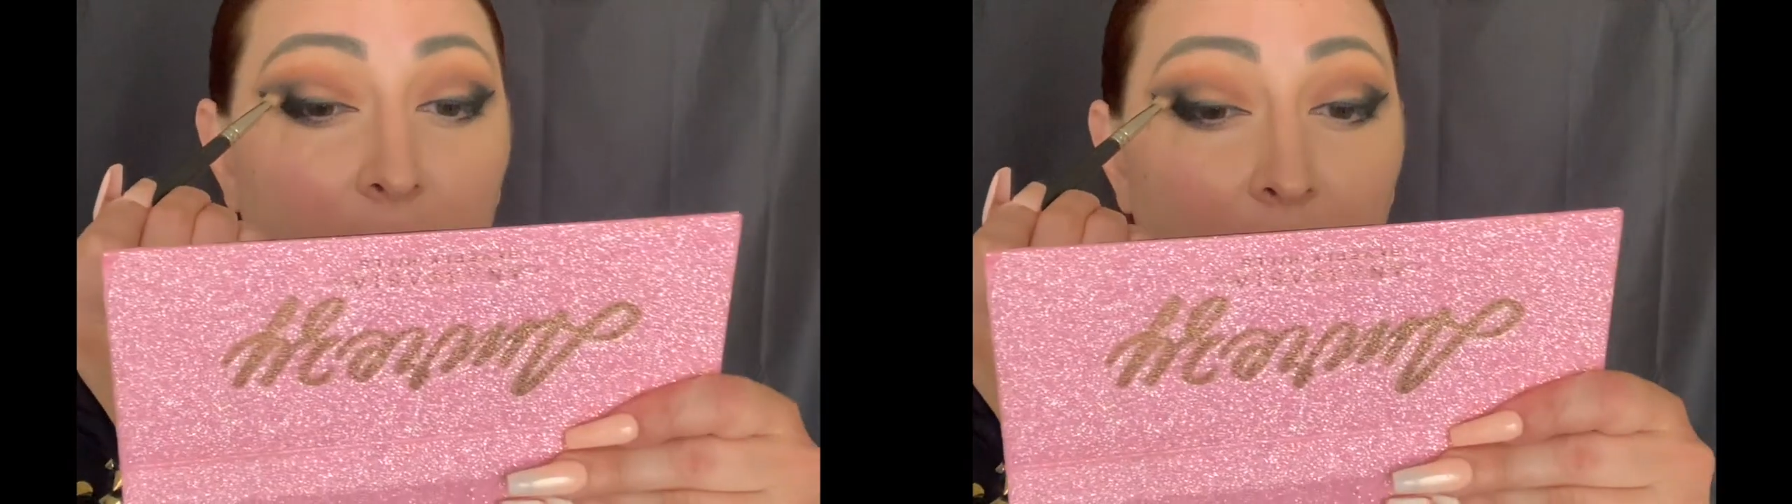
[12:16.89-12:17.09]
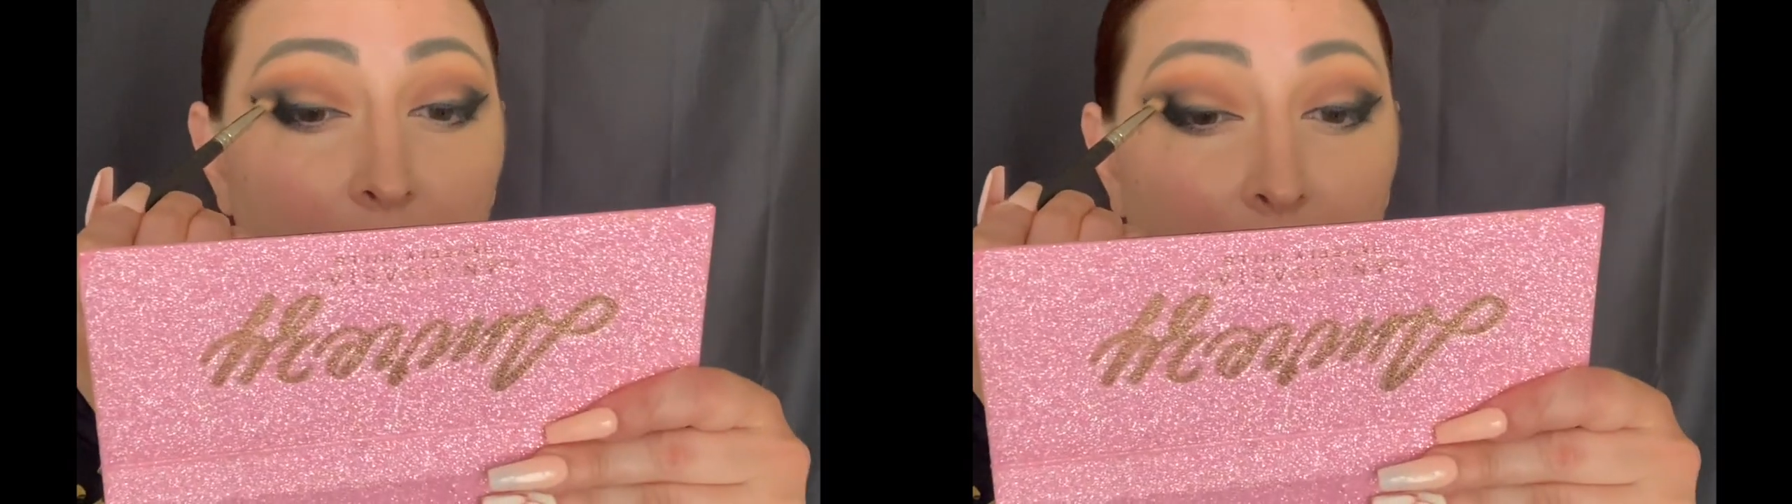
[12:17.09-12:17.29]

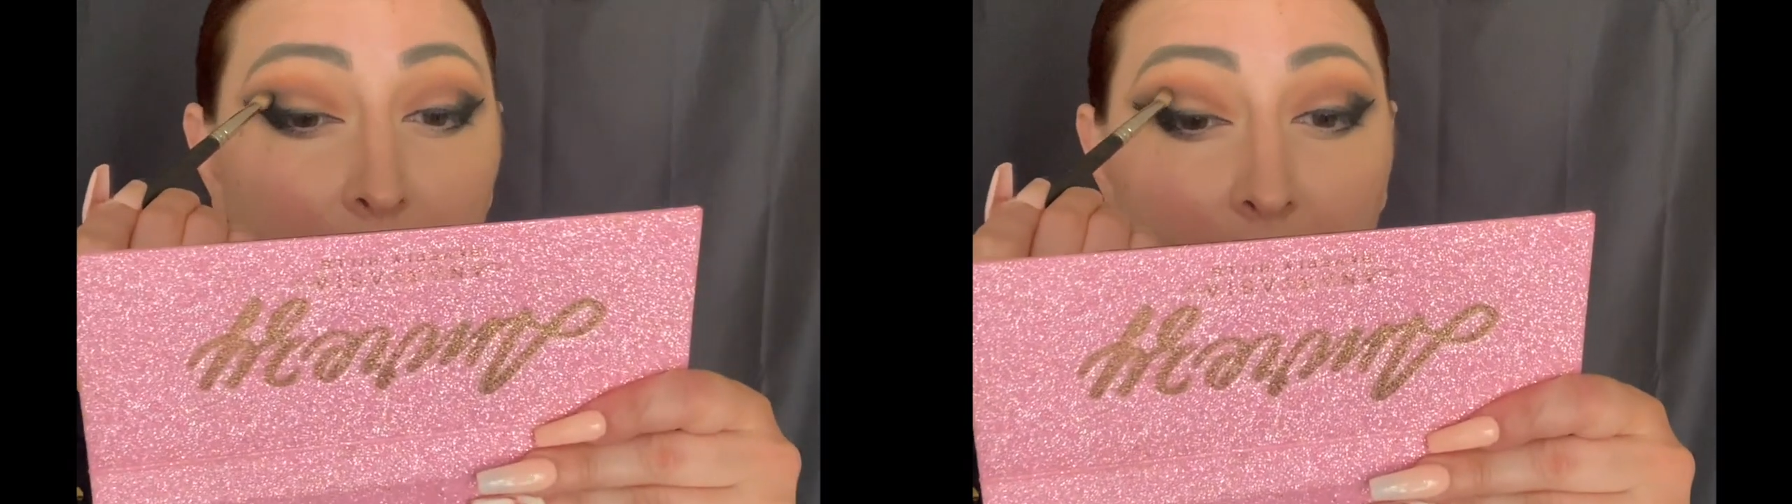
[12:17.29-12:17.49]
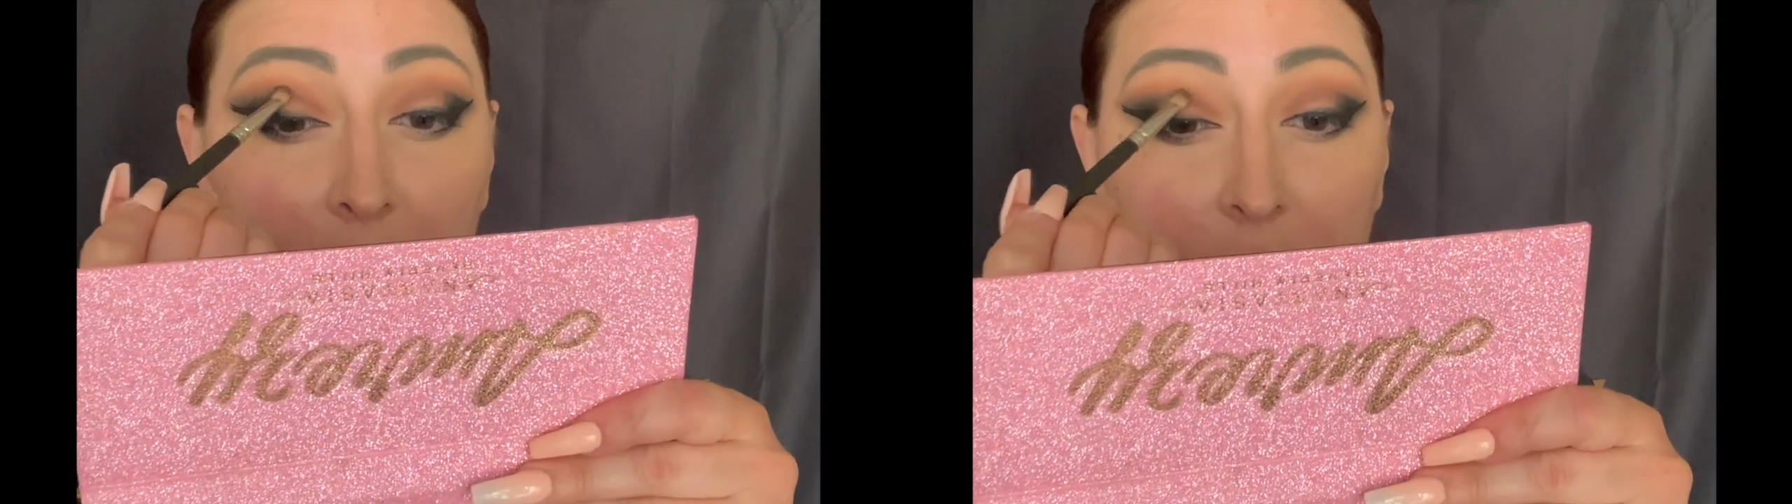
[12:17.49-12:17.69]
I'm gonna
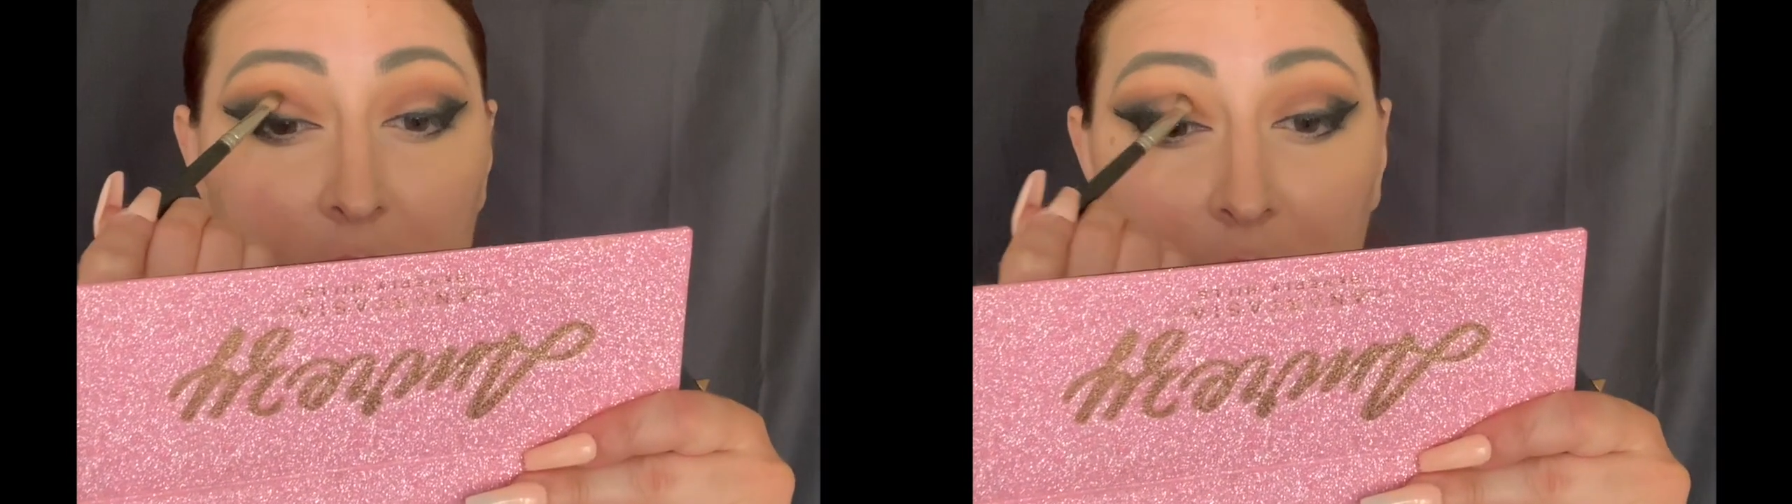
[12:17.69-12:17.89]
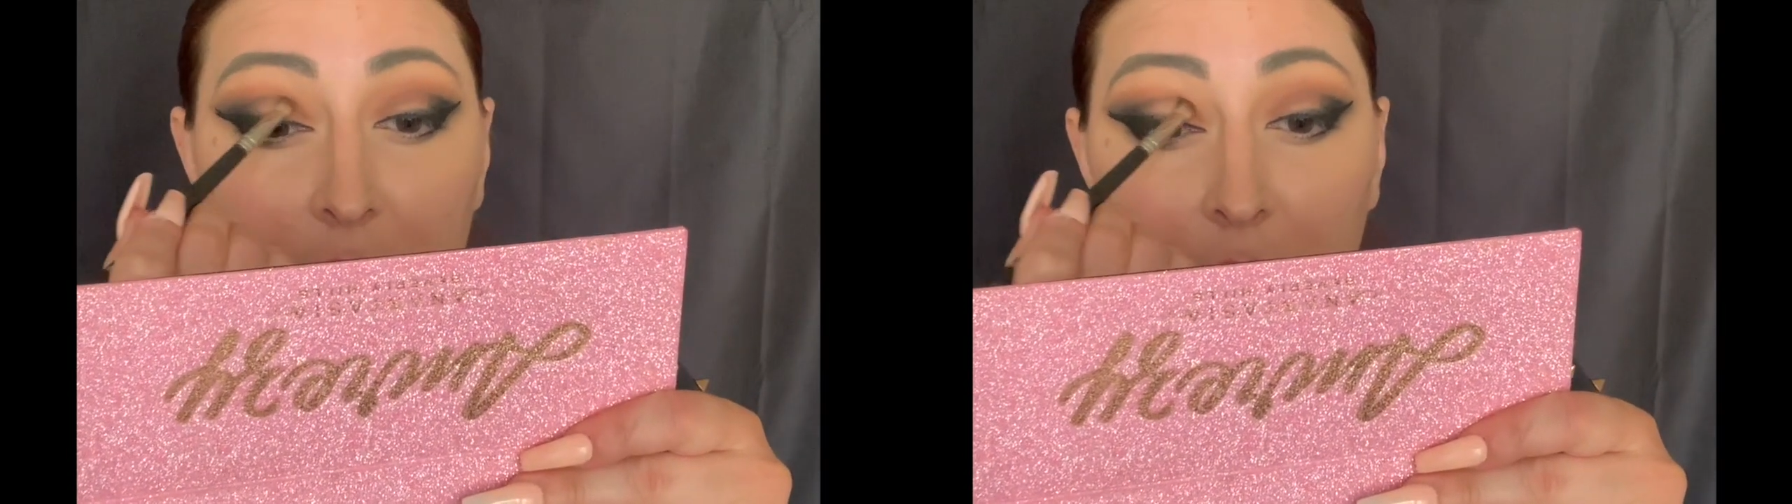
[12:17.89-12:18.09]
bring this
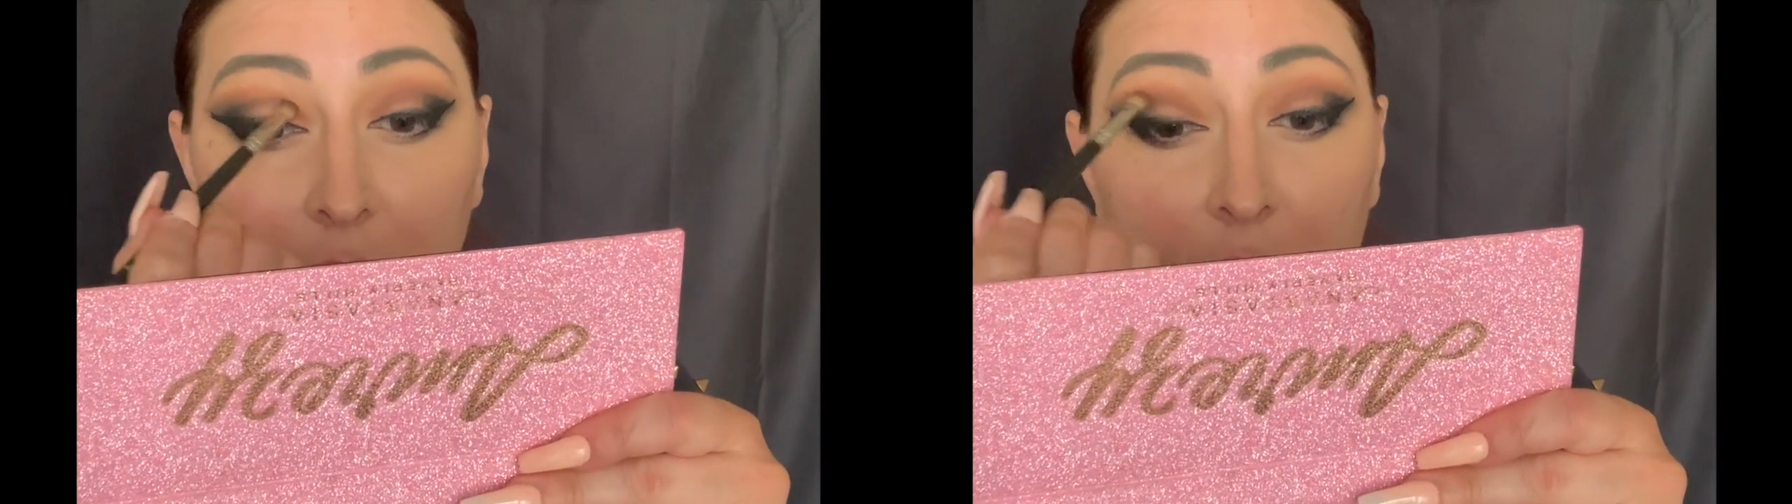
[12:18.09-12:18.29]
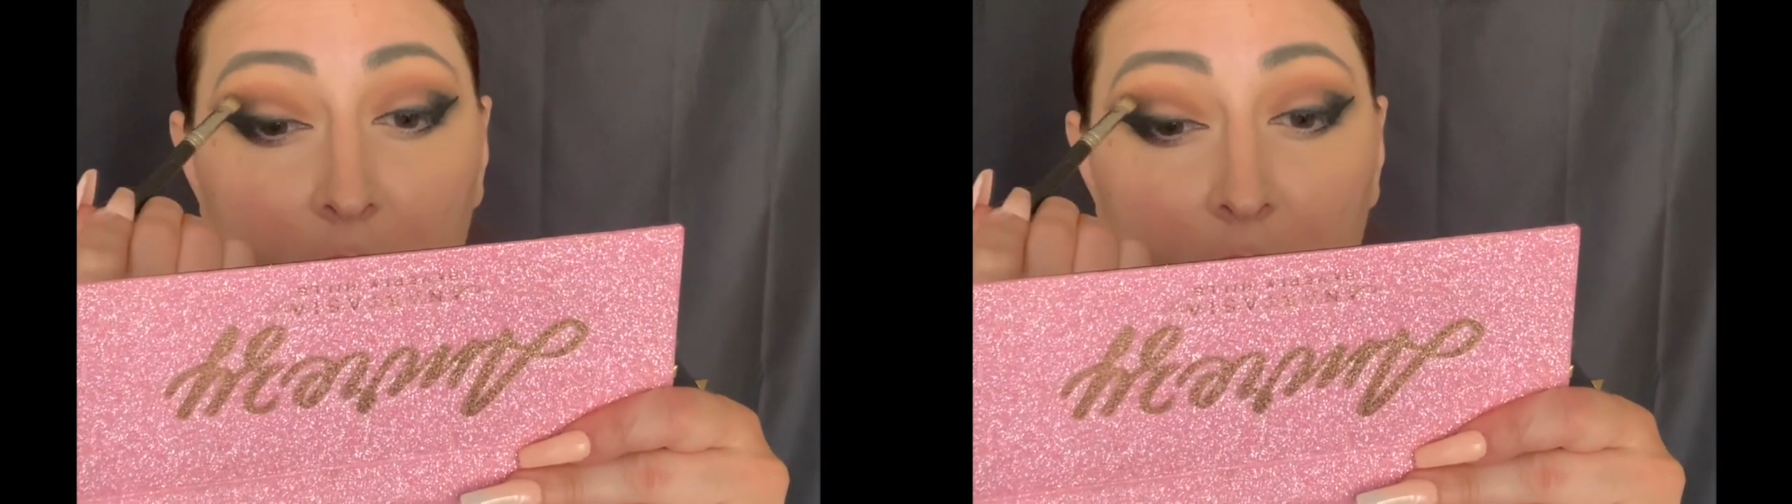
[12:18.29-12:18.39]
in